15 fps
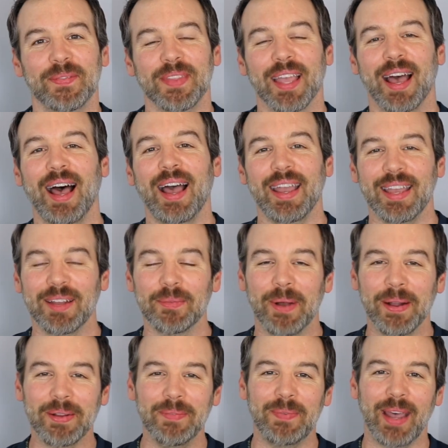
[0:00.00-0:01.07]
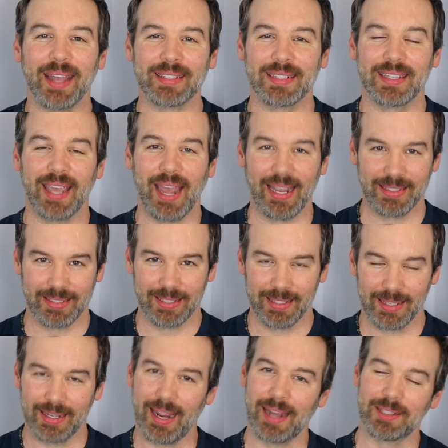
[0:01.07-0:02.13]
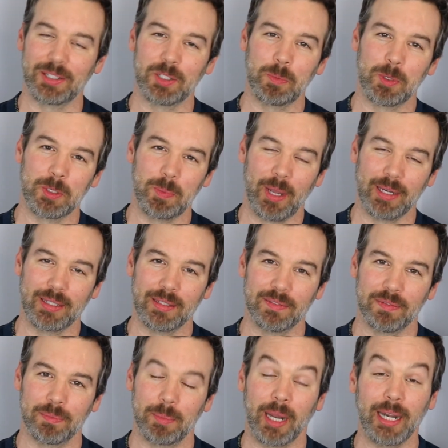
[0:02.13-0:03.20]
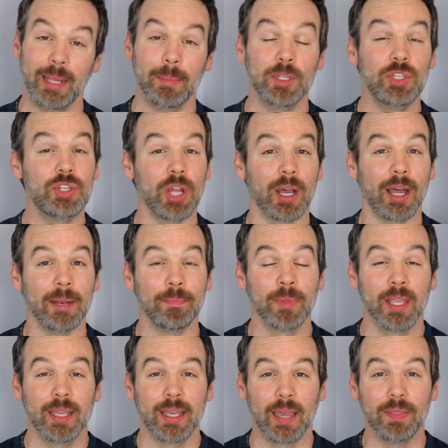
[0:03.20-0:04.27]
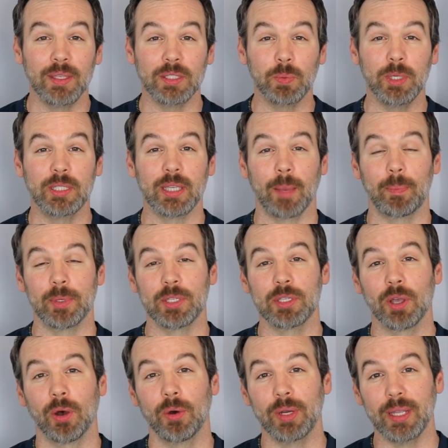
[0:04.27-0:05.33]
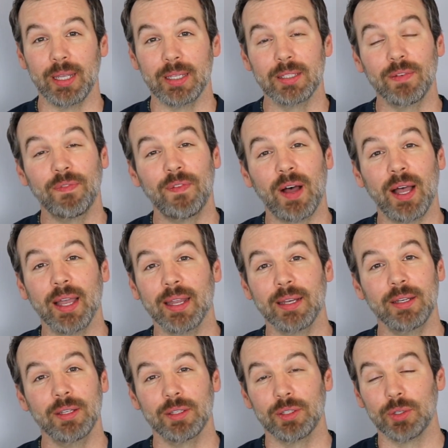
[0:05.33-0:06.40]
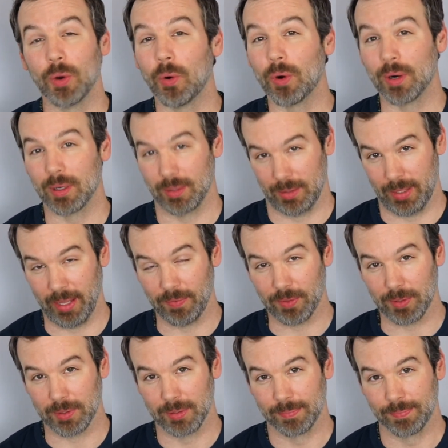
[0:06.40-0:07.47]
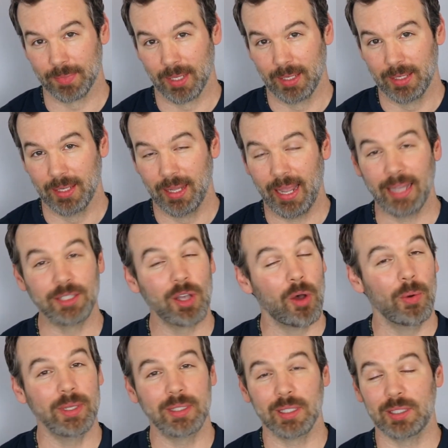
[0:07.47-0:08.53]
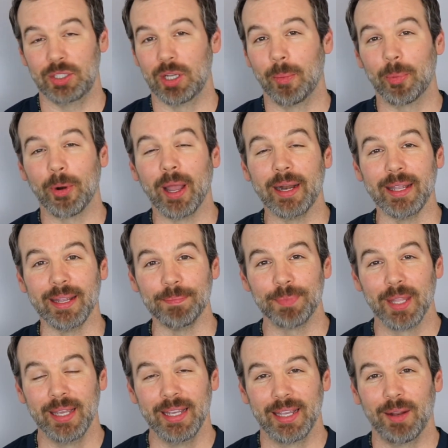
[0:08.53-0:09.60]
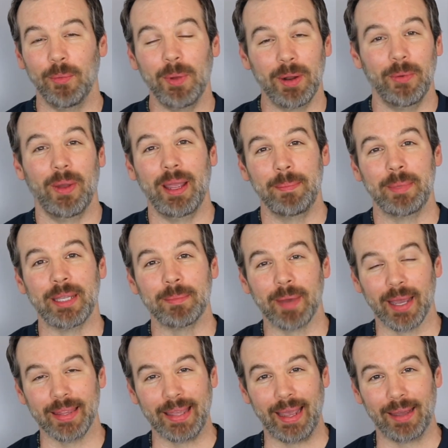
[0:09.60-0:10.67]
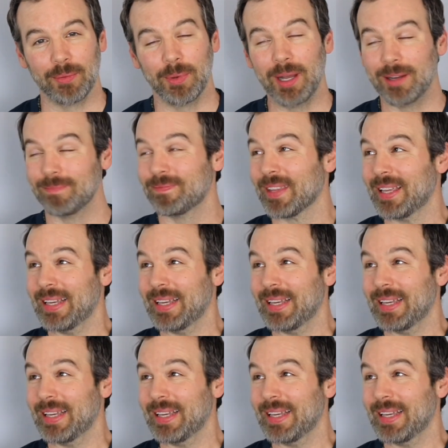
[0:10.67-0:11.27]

Hi, and welcome back to Casting an Actor's Perspective. My name is John, and this week's episode is Find Your Levels. As always, let's jump right in. Now, what do I mean by that? Well,